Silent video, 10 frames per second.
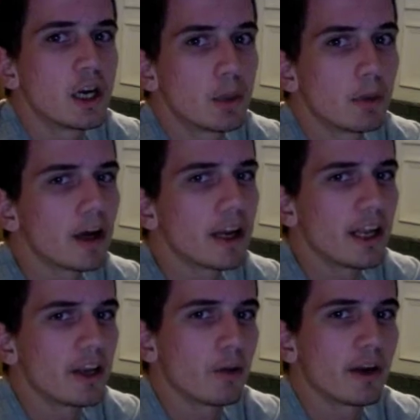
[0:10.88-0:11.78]
But
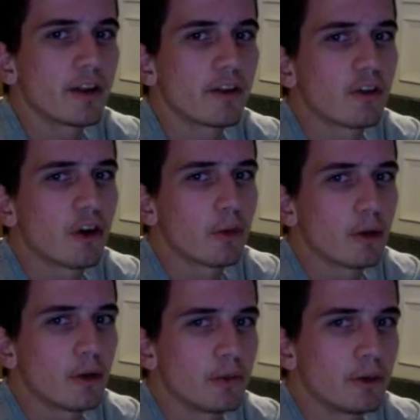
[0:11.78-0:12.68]
anyway, let's talk
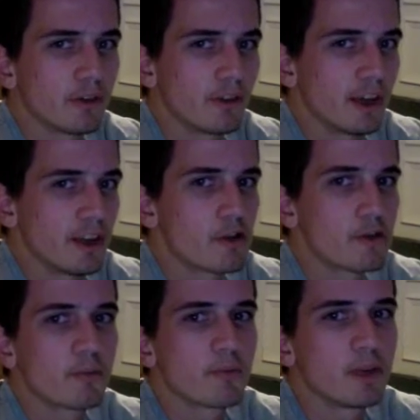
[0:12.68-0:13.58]
about Mirror's Edge,
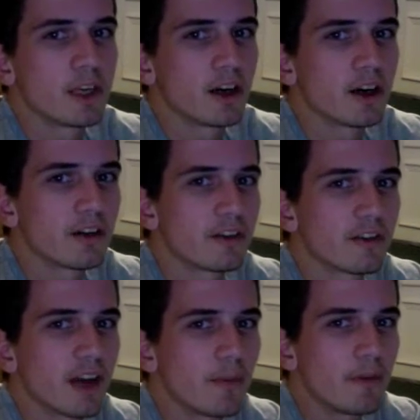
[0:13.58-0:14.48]

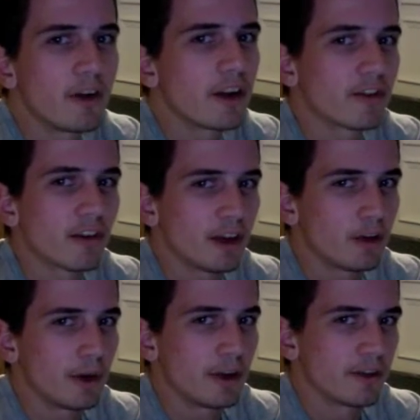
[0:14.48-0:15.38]
because I'm very
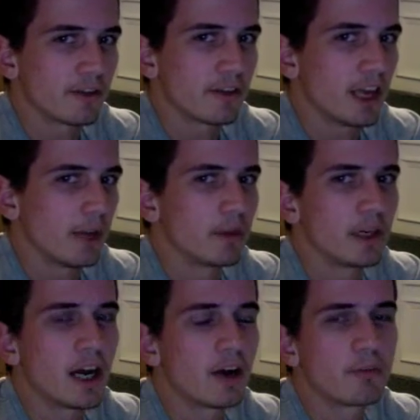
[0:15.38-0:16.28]
excited by this game.
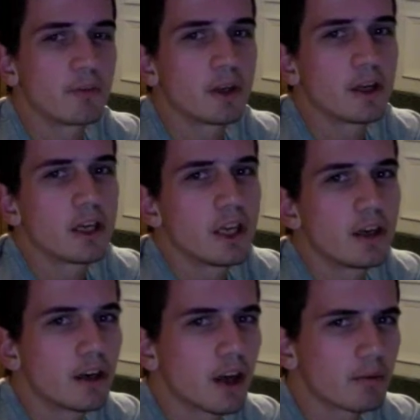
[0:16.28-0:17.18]
Now,
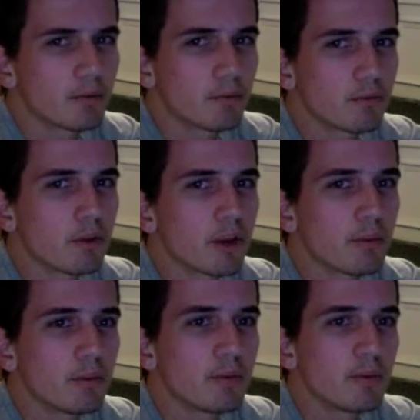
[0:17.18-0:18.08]
not
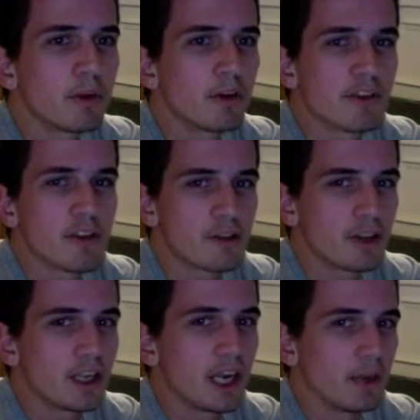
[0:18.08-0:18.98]
really Mirror's Edge the
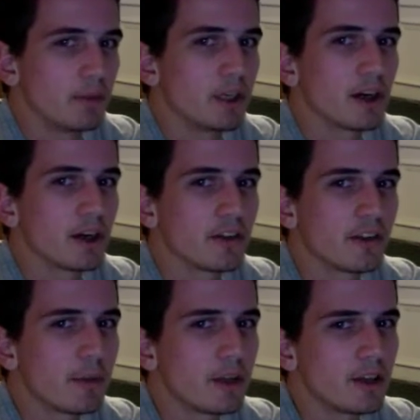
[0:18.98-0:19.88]
game, because,
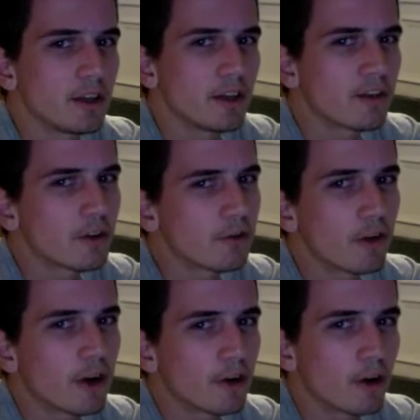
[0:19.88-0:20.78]
I mean, it's good
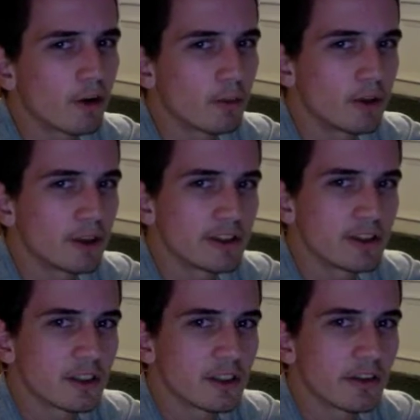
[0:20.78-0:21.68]
fun and all, but
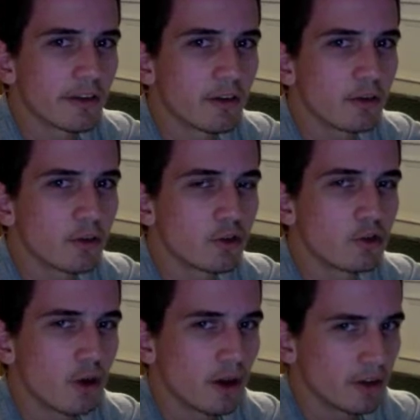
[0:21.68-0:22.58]
it's a little too
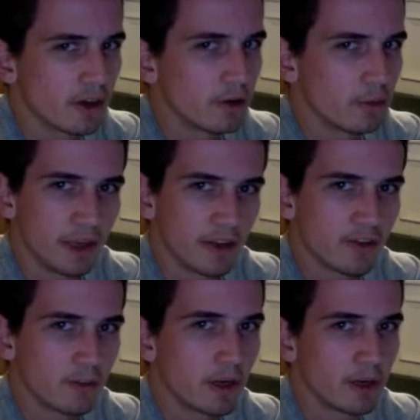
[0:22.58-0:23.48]
trial and error
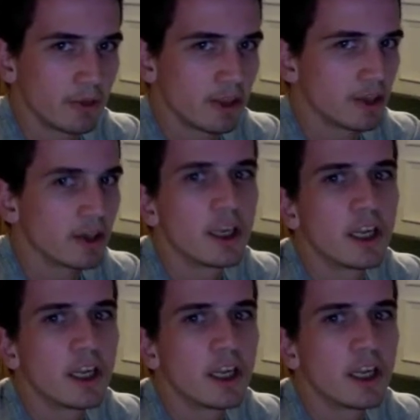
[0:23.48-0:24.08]
based in my opinion.